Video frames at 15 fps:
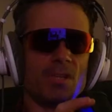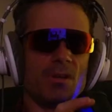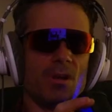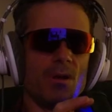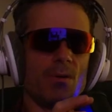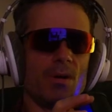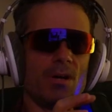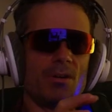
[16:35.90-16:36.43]

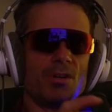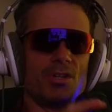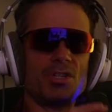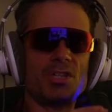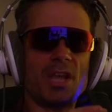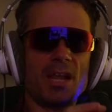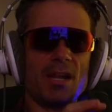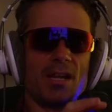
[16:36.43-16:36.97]

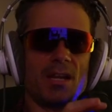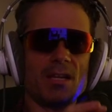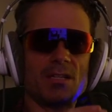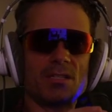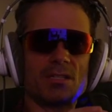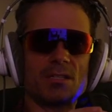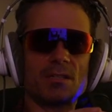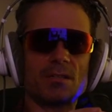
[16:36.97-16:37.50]

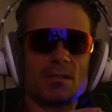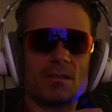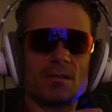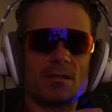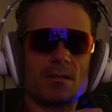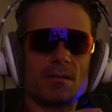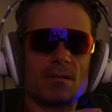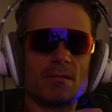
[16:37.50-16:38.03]
understandings,
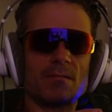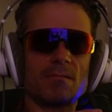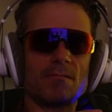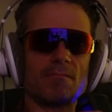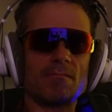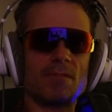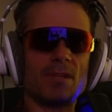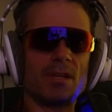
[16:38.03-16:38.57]

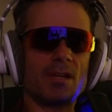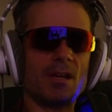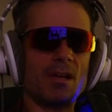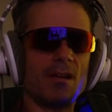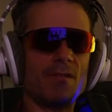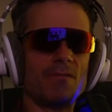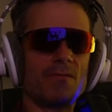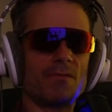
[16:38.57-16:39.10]
the kind
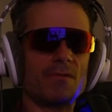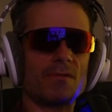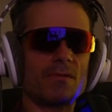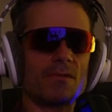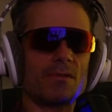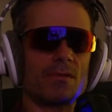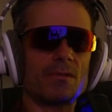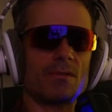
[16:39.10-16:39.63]
of
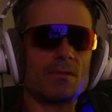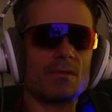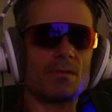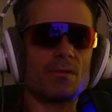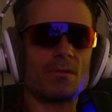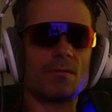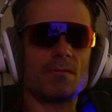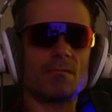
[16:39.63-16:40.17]

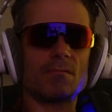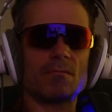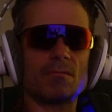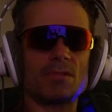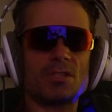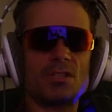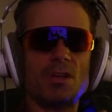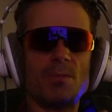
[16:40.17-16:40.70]

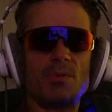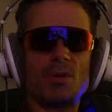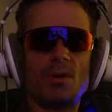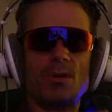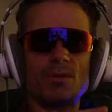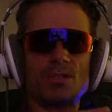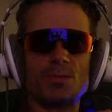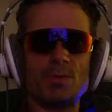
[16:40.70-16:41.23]

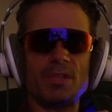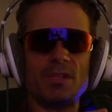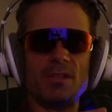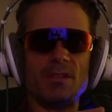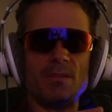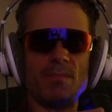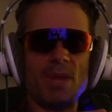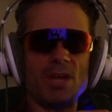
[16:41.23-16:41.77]
subcults within the
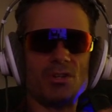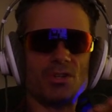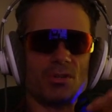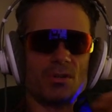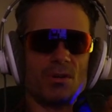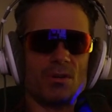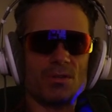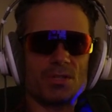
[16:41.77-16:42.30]
major
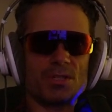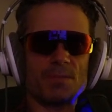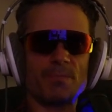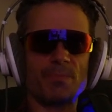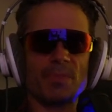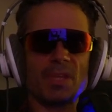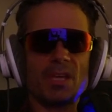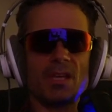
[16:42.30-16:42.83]
cults.
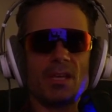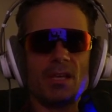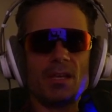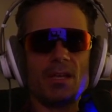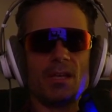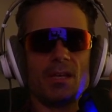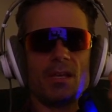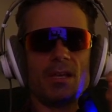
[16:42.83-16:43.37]

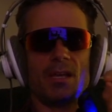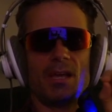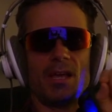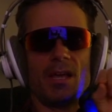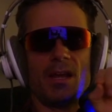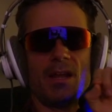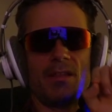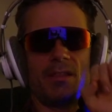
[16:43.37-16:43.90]
And
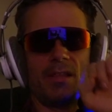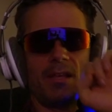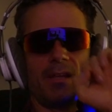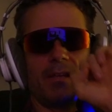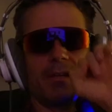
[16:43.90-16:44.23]
I think